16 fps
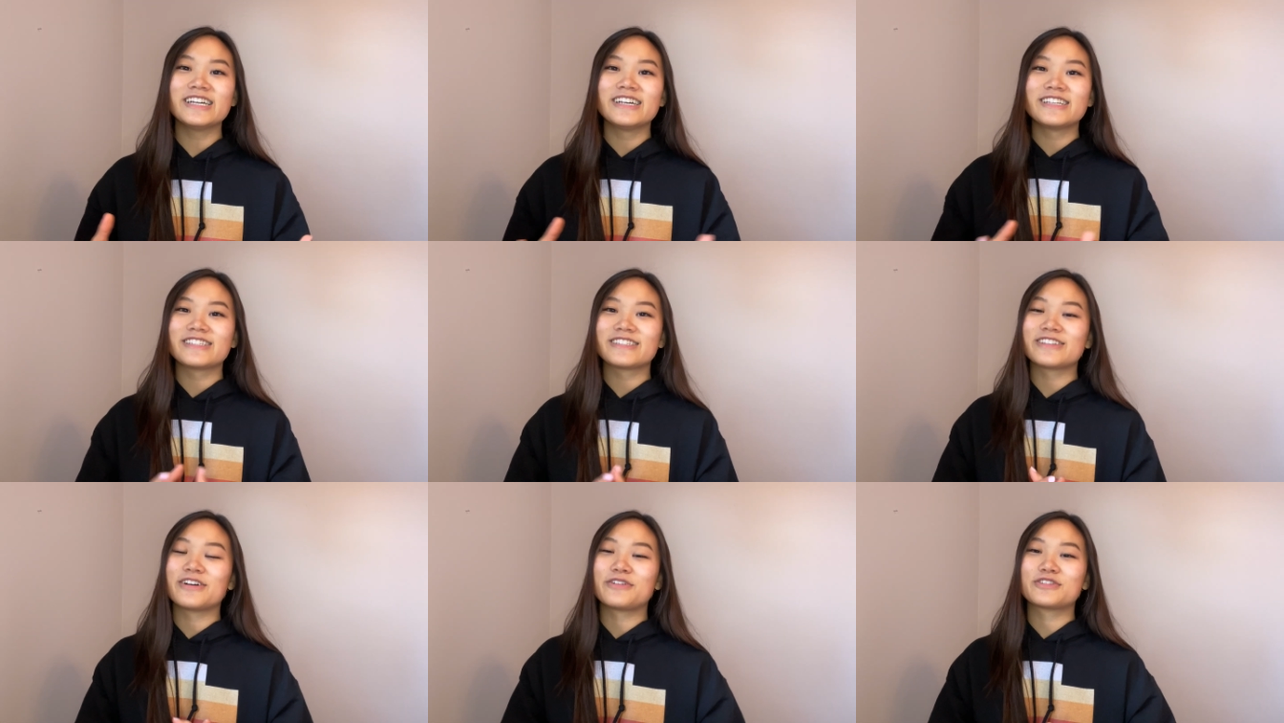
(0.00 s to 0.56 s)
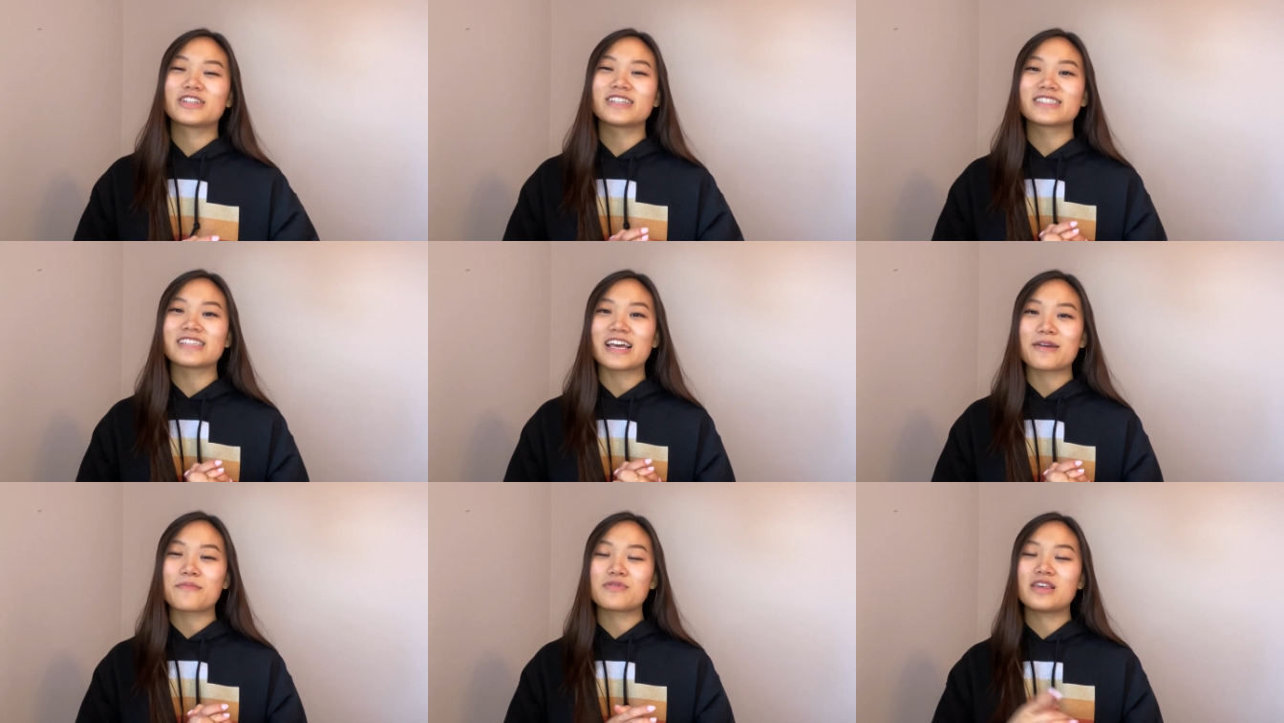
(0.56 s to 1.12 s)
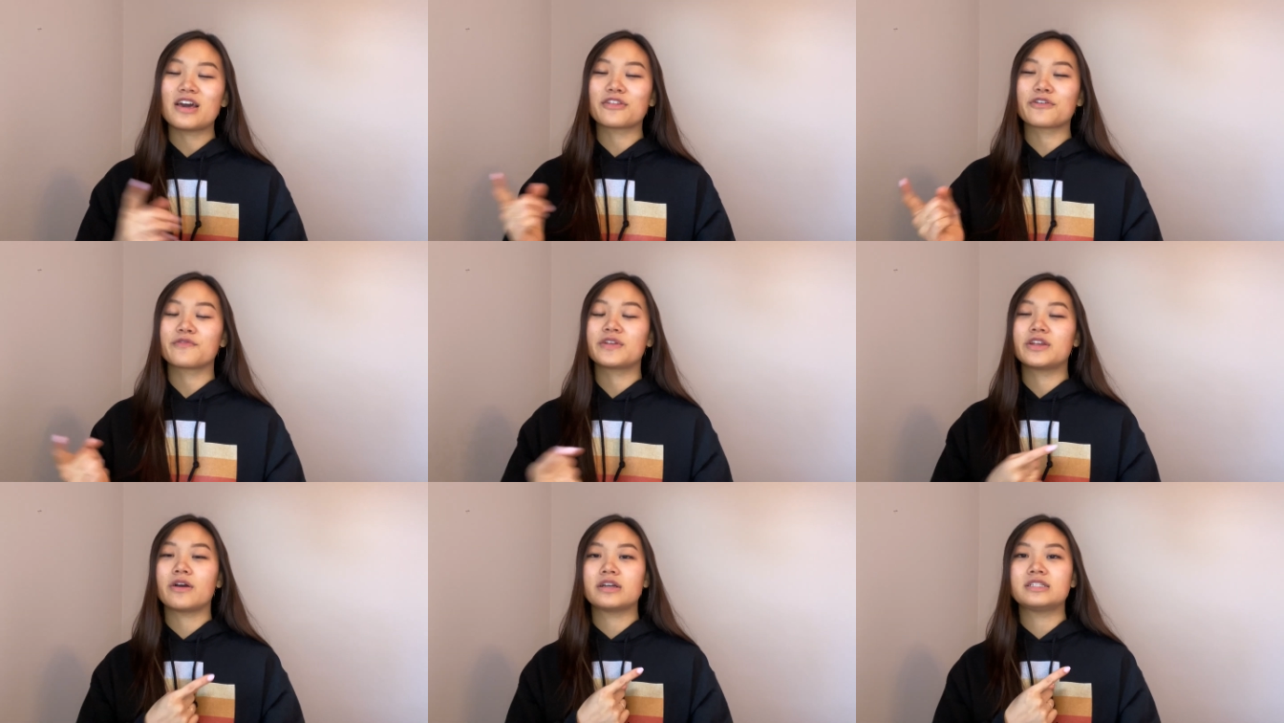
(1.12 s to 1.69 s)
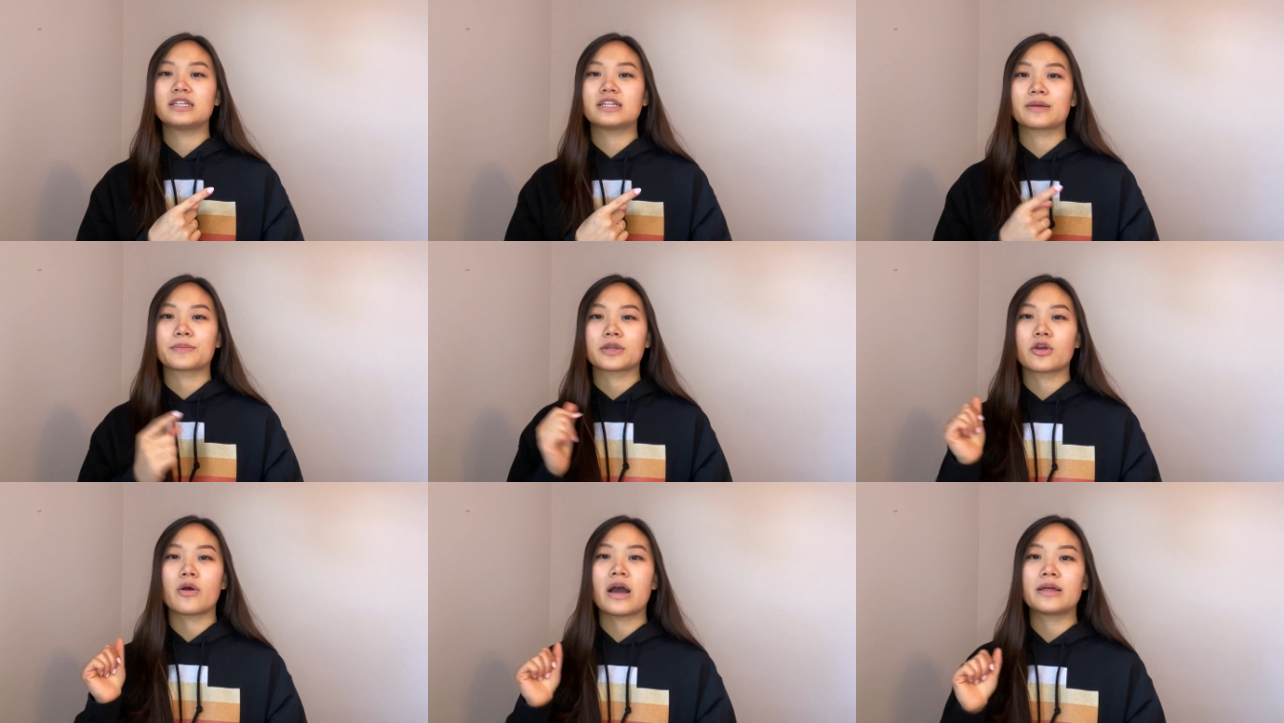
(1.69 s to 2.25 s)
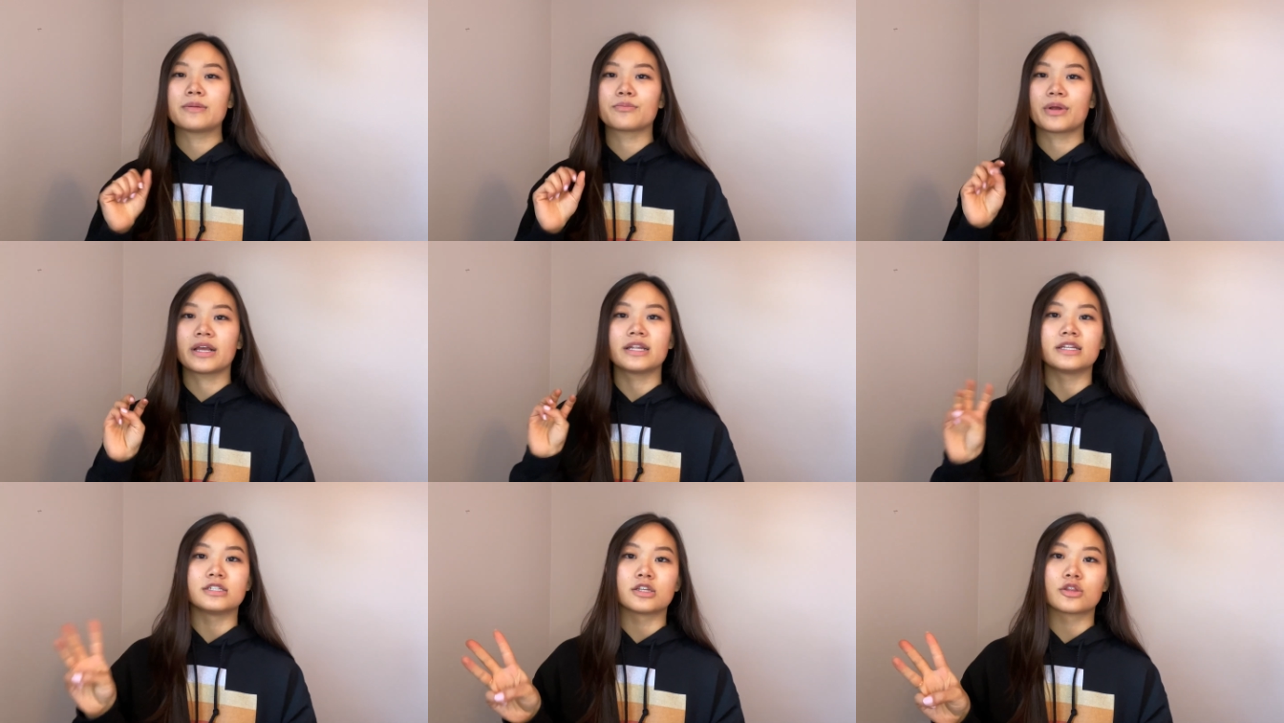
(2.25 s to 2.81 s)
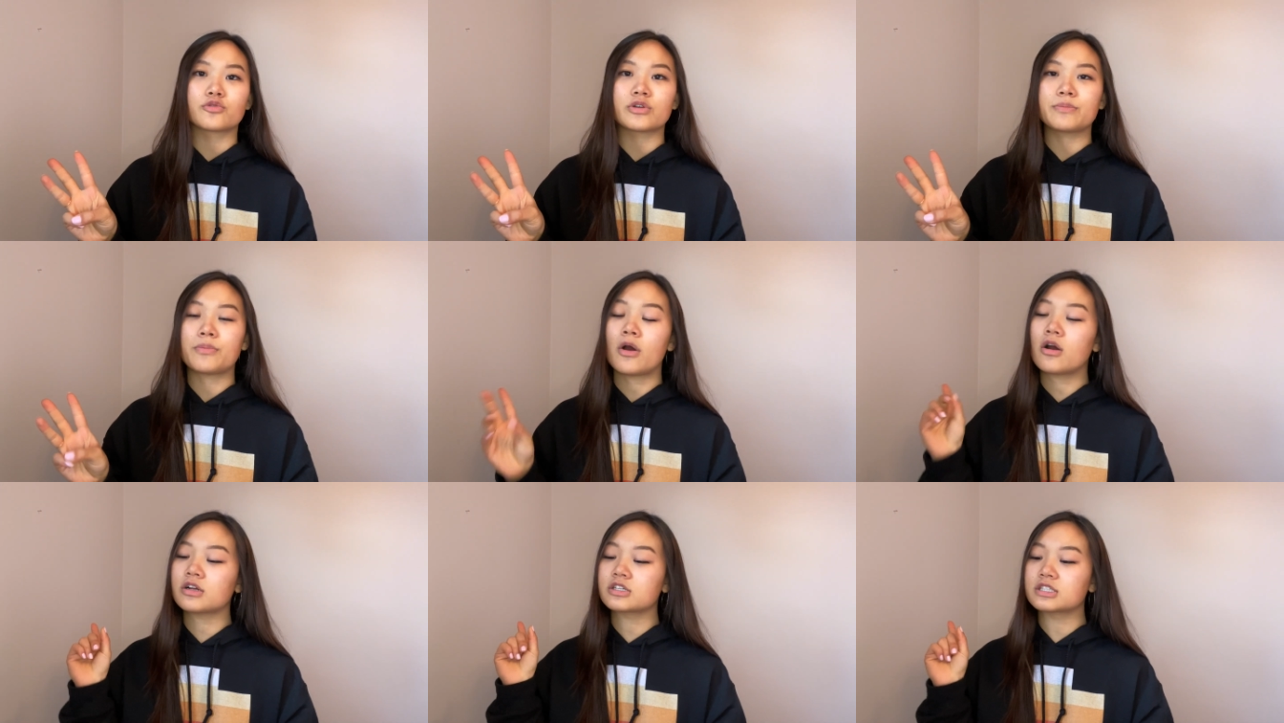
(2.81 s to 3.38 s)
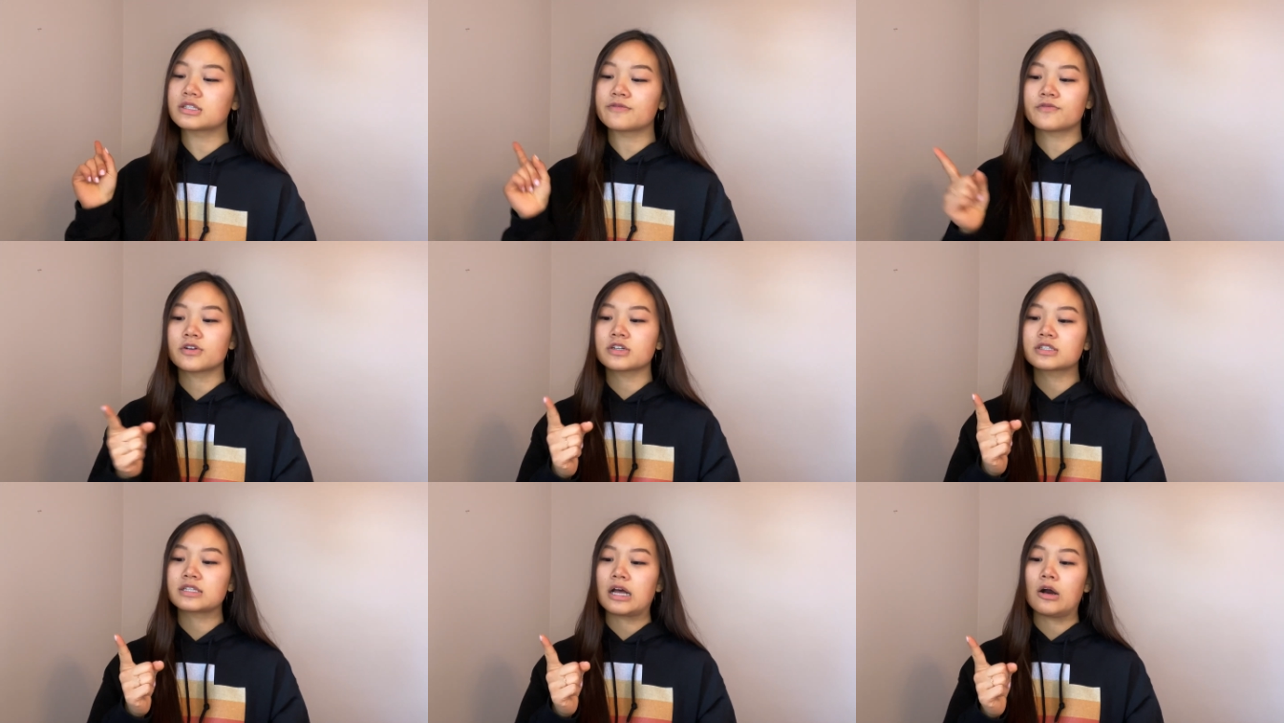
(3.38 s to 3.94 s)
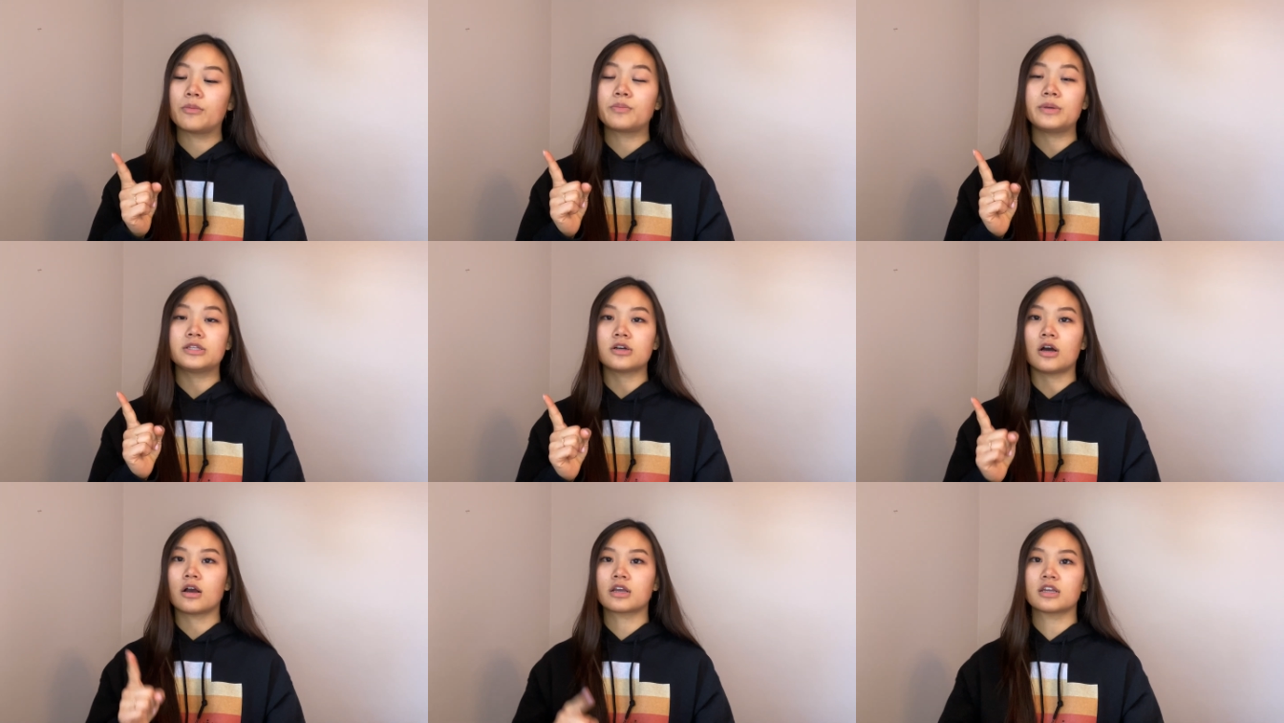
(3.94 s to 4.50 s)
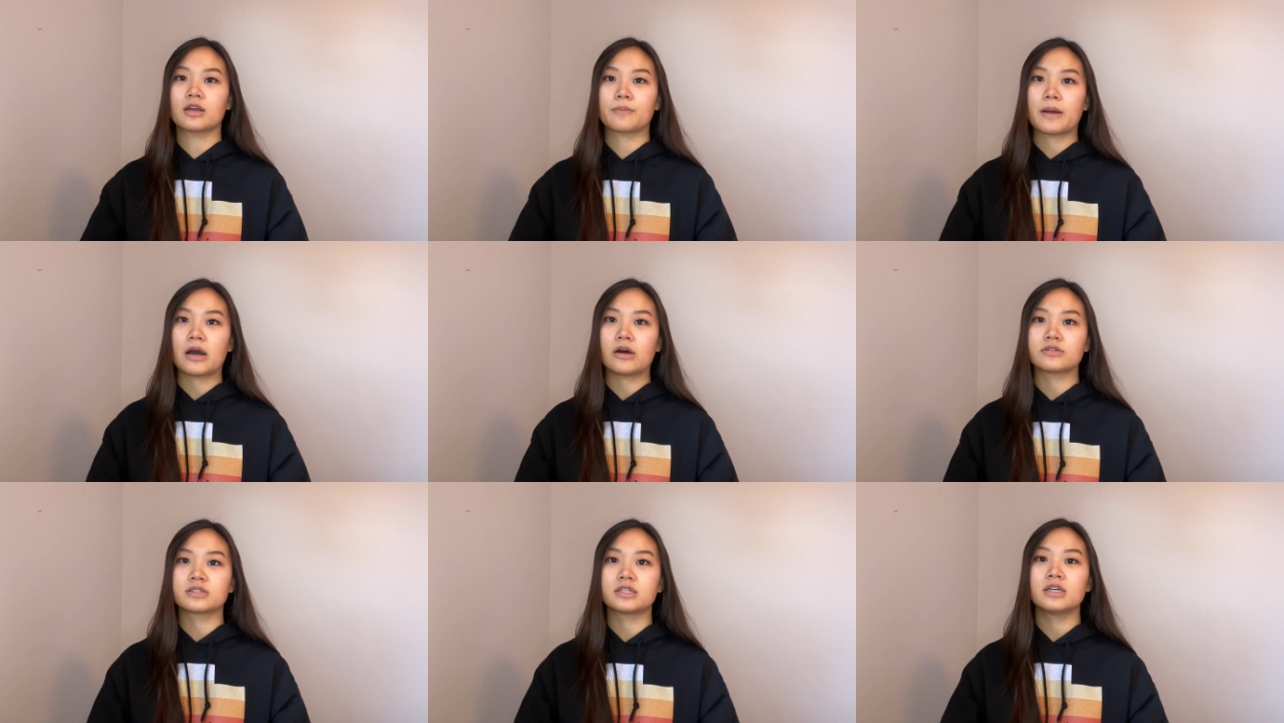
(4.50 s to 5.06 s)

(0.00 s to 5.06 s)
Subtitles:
So just like the other video I did, I'm gonna go ahead and break it into 3 parts. First, I'll be talking about